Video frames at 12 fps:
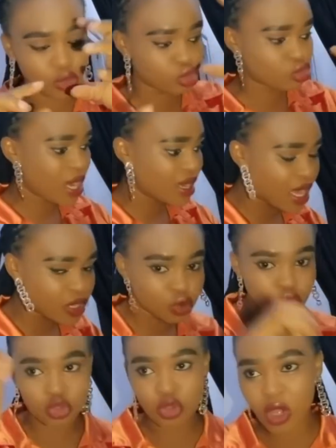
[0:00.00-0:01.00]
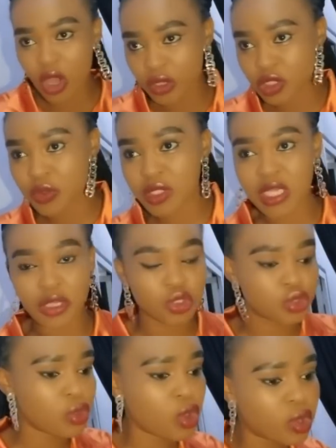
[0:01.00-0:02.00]
You drag her, you throw her on Twitter,
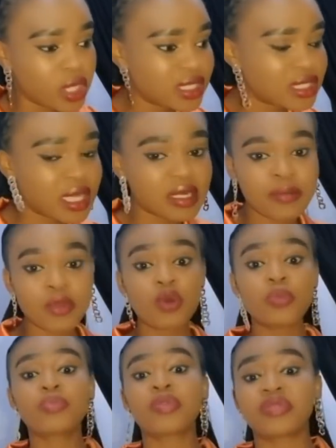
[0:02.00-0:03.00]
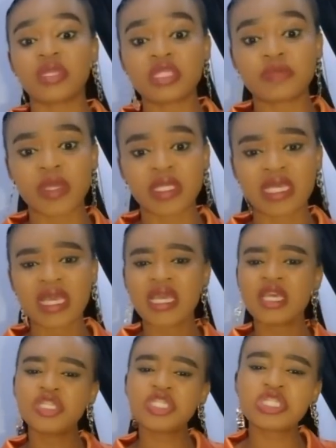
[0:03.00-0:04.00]
you throw her on Instagram, no breathing space.
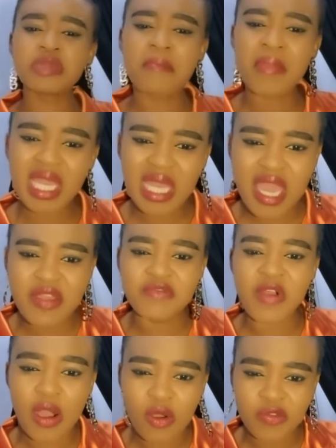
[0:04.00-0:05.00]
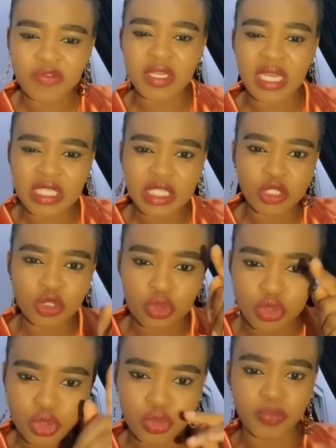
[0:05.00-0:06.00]
Did she make a vow of fidelity
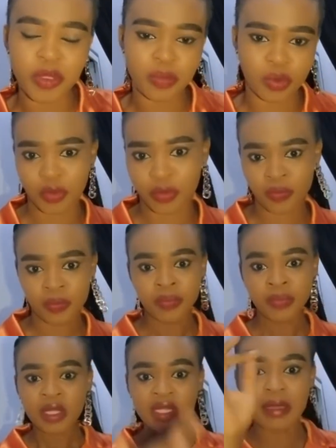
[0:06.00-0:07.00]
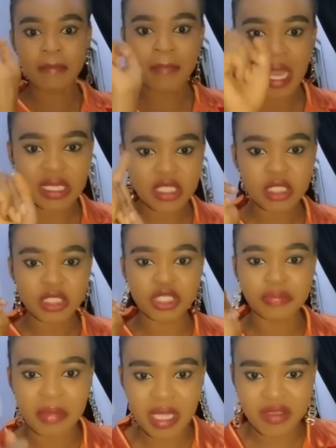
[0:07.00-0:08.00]
to you people? The man
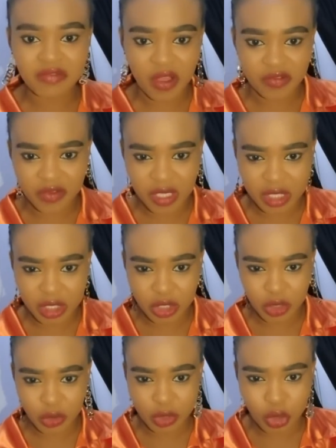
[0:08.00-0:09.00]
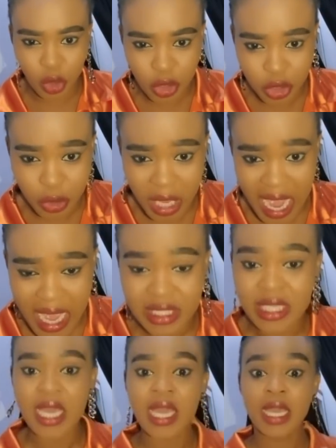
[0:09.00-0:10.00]
she made a vow of fidelity to told you
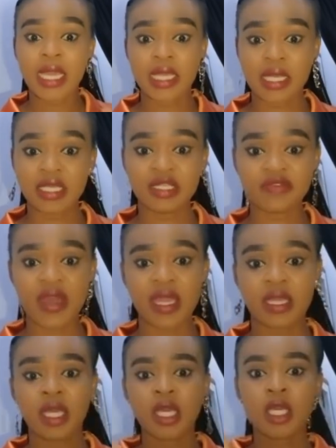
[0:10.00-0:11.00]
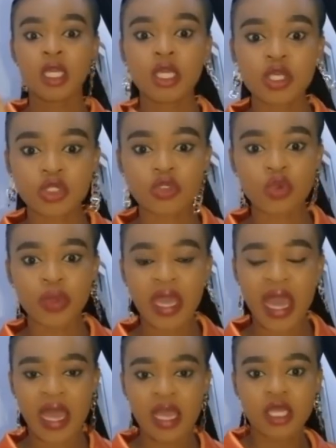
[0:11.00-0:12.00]
guys he is fine, he is cool with
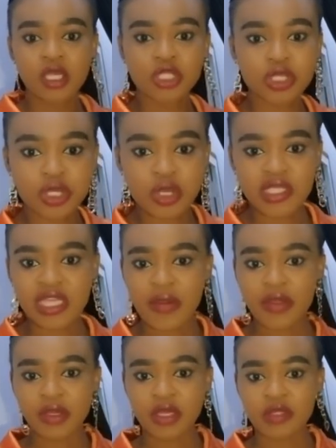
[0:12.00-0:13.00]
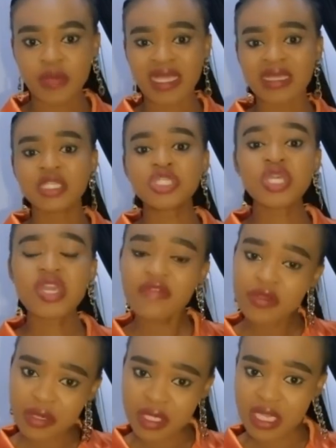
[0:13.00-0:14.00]
her. She reconciled with the husband. She
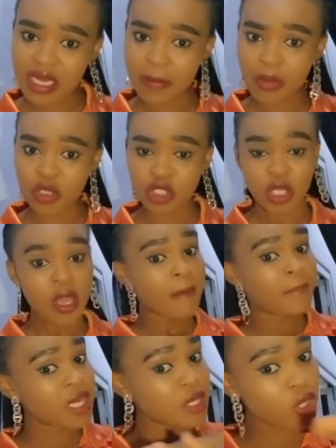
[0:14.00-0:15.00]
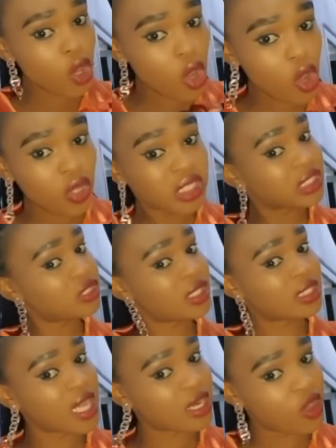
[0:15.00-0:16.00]
even rendered apology. But no, it's
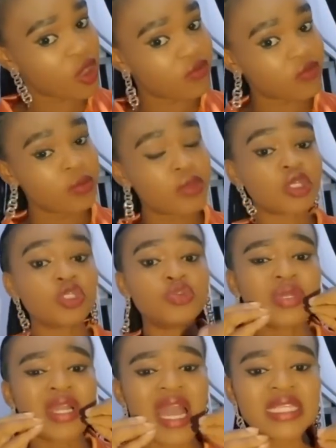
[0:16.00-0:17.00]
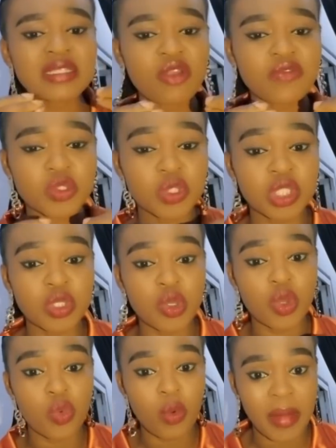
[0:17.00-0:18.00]
not enough. Because you guys love to see
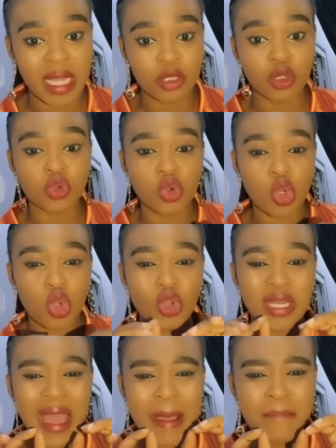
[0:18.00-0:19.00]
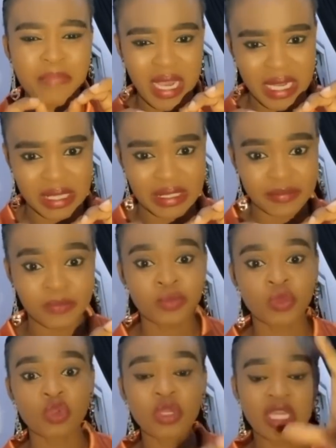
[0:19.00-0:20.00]
a woman crawl on her bellies.
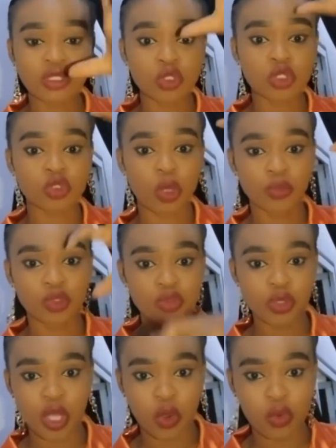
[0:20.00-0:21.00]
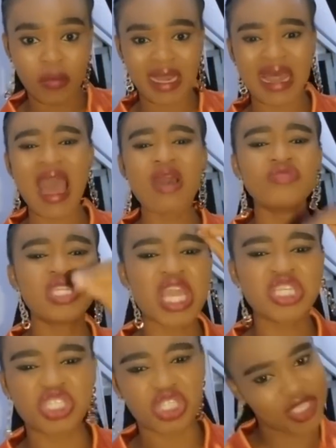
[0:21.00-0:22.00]
You like to subdue a woman. How
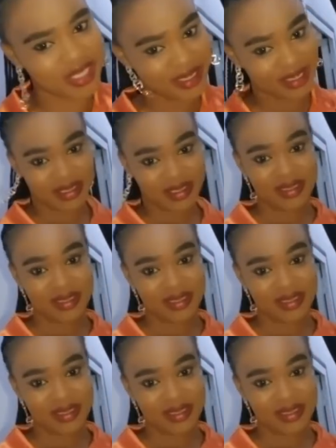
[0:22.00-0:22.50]
dare she?